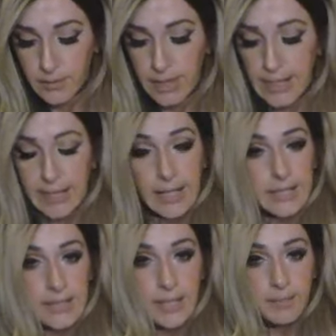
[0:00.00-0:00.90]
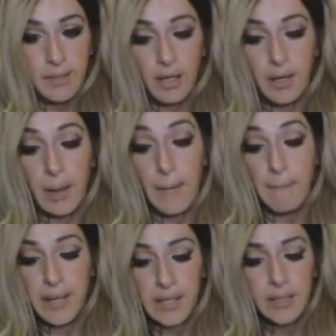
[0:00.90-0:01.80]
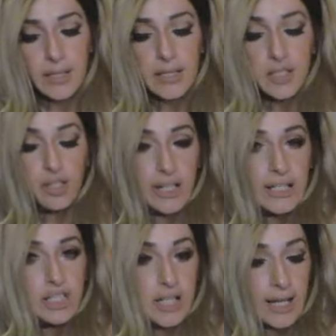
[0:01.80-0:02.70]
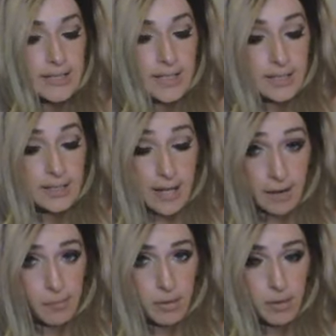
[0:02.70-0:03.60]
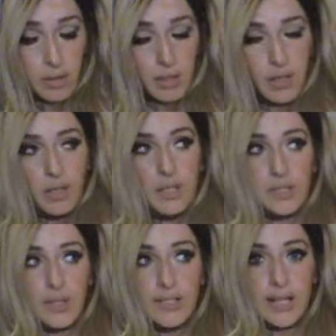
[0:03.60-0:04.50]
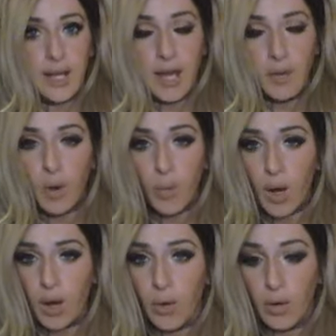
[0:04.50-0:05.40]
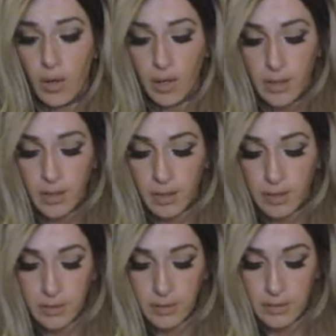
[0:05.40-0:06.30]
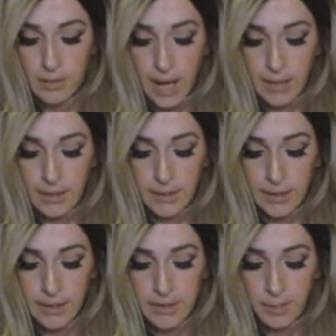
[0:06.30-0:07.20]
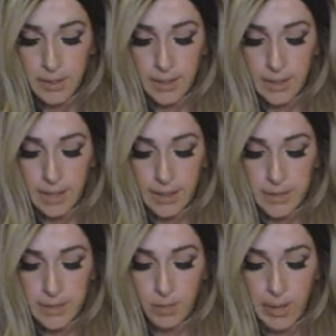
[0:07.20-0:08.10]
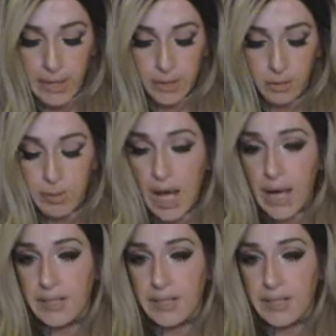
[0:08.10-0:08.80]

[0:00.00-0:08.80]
He gets them, immediately screenshots them. So I say, hey, whoa, that is something that gets you banned or blocked